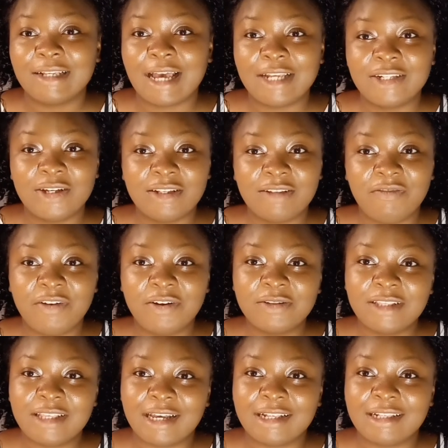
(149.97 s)
I just
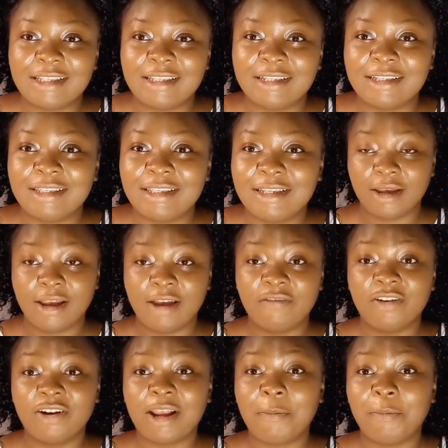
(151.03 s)
felt that since
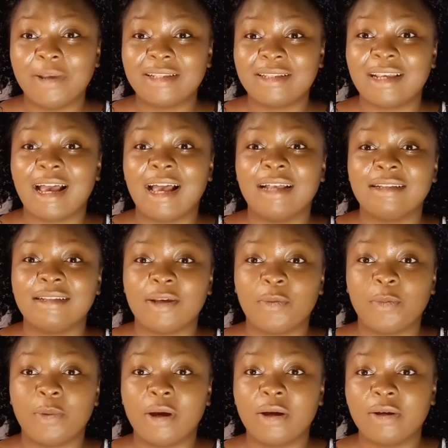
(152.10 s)
every other person has a
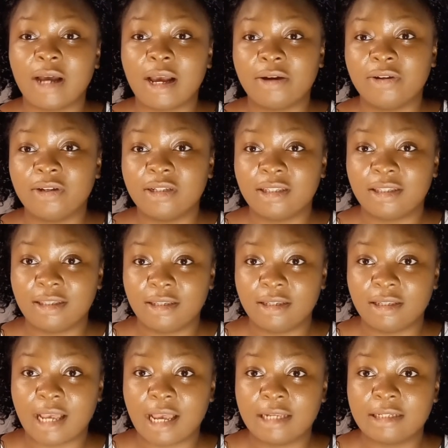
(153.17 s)
well arranged
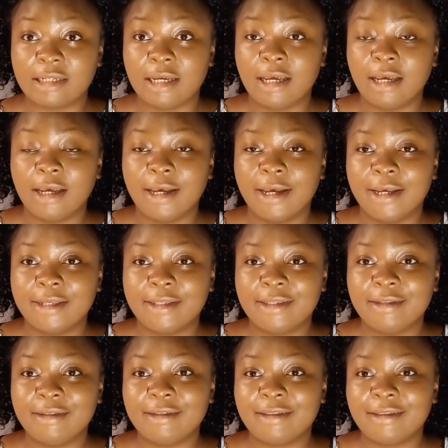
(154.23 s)
teeth, and
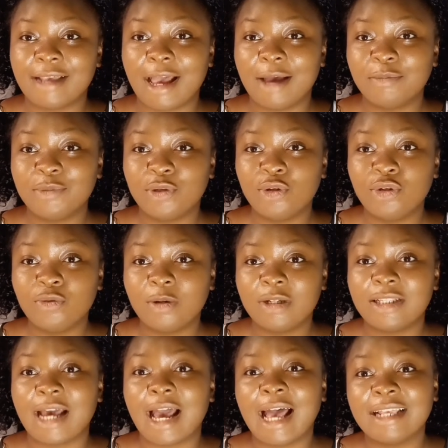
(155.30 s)
since I'm the only
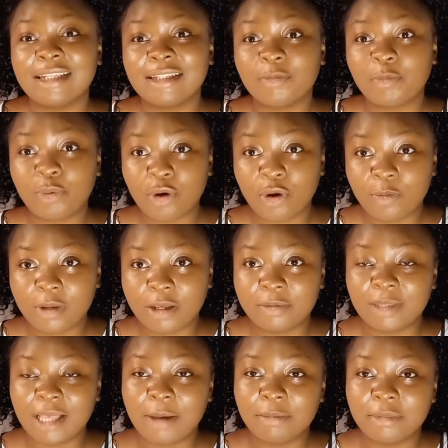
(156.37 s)
one that has the
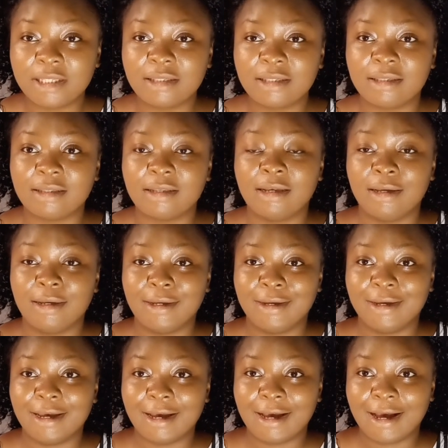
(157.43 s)
problem, that means
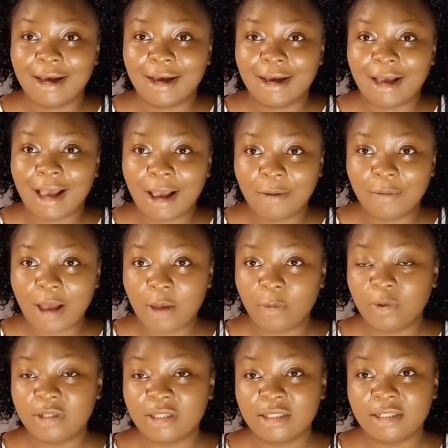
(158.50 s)
I
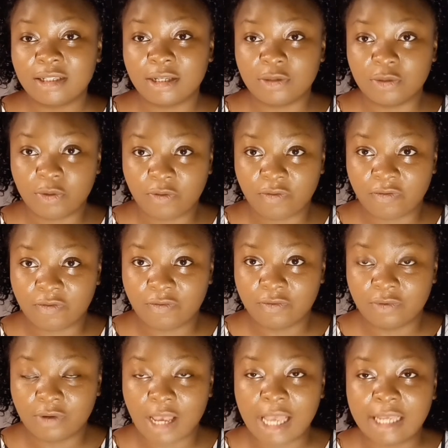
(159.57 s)
wasn't enough.
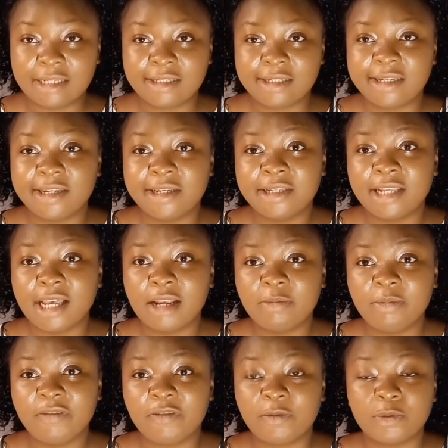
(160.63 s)
And it hindered
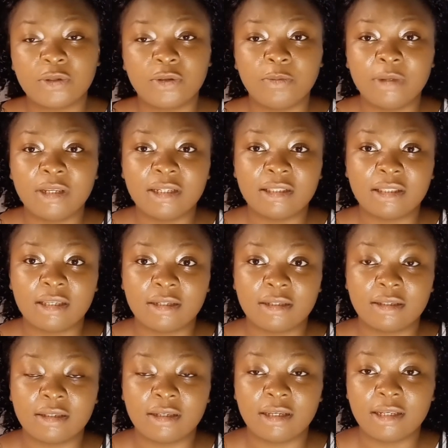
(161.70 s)
me from so many
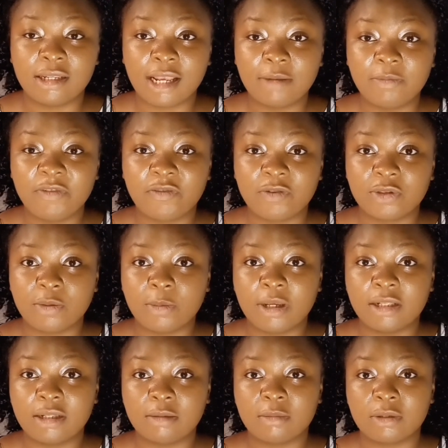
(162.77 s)
things.
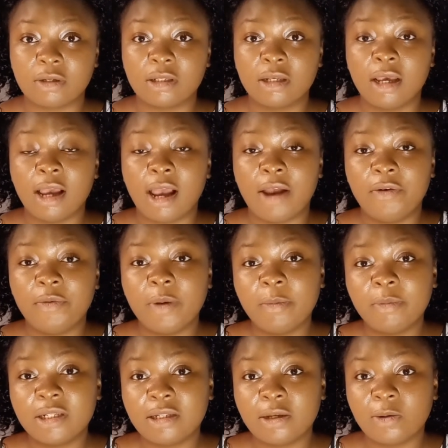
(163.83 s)
Because I
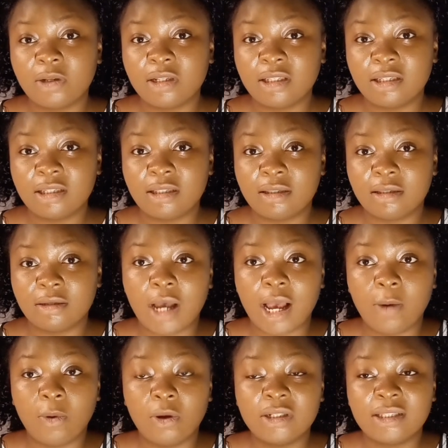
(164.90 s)
remember there was this
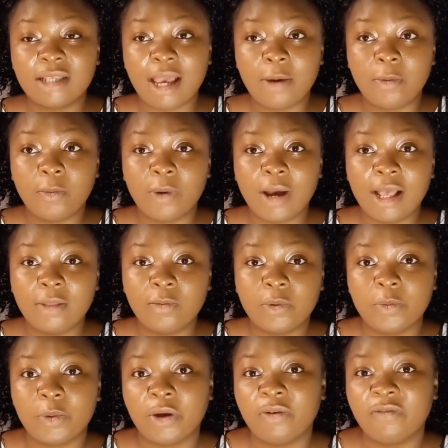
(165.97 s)
one time while we
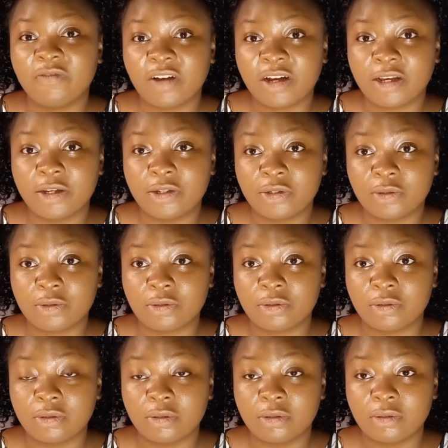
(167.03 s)
were on vacation,
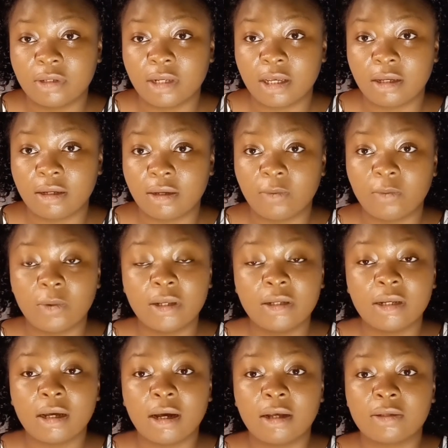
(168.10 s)
like
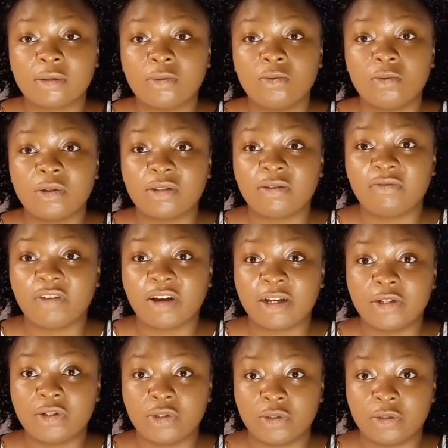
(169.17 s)
when our school was on
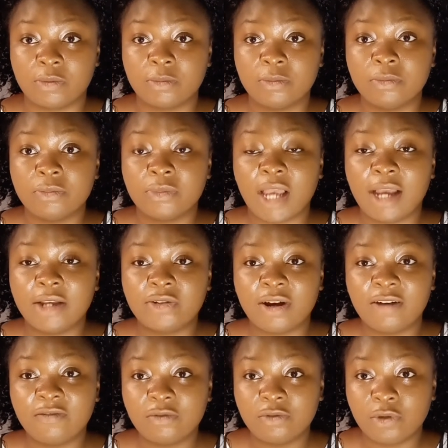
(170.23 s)
vacation, I
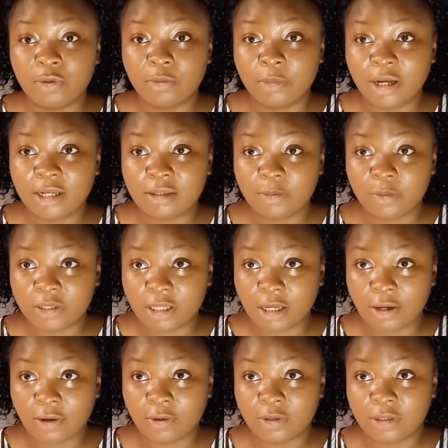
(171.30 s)
traveled home back to Port
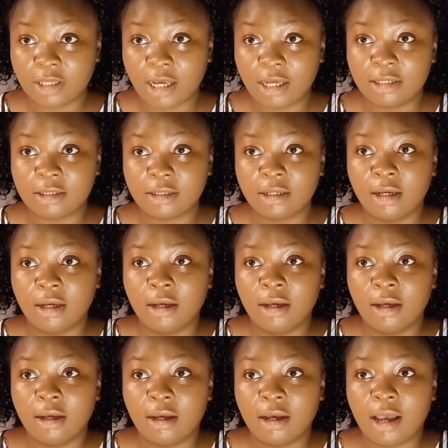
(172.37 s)
Harcourt, and
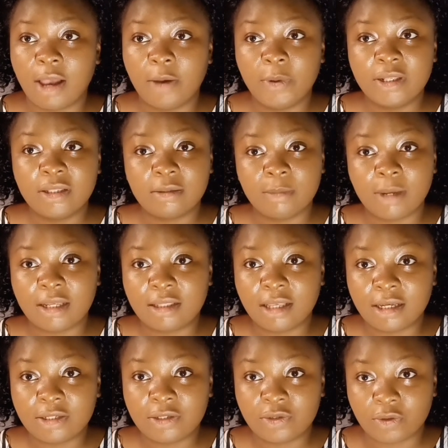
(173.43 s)
I went to my
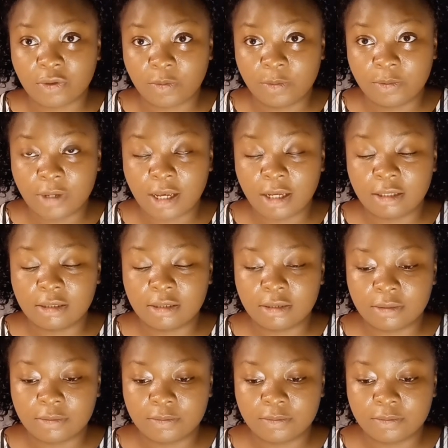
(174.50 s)
dad's shop, and